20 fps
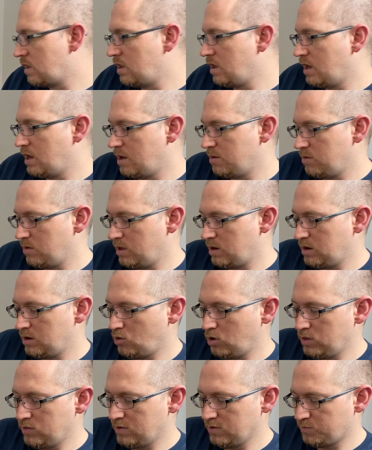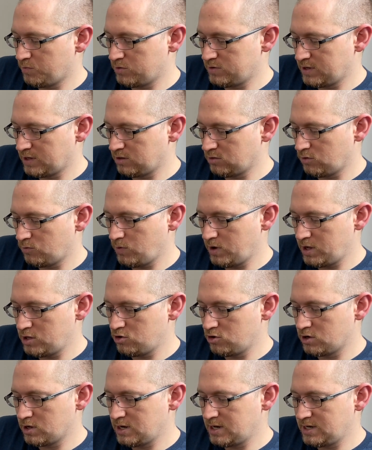uh, and in this particular way,
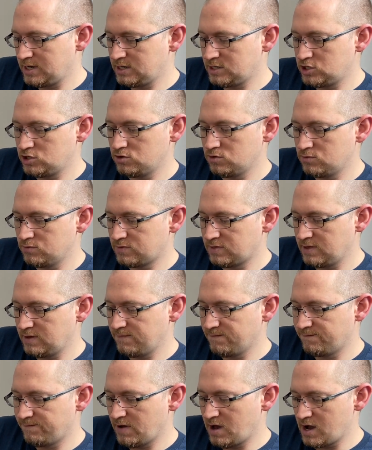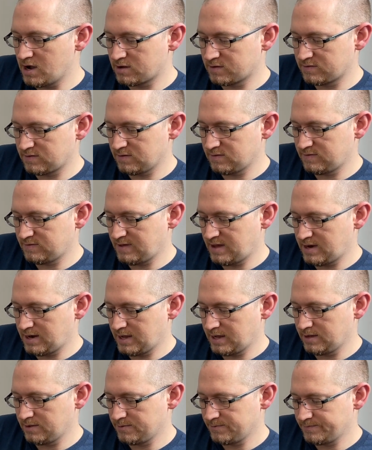you're going to need to use the Vox
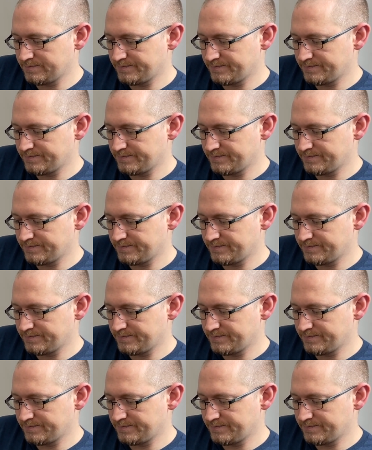setting.